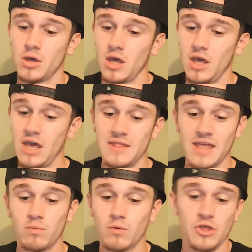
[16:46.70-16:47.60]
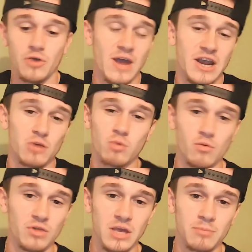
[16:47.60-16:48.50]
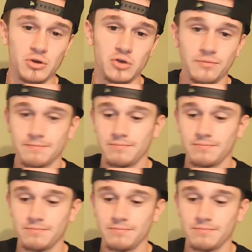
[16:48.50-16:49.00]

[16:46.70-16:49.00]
and their record won't really improve.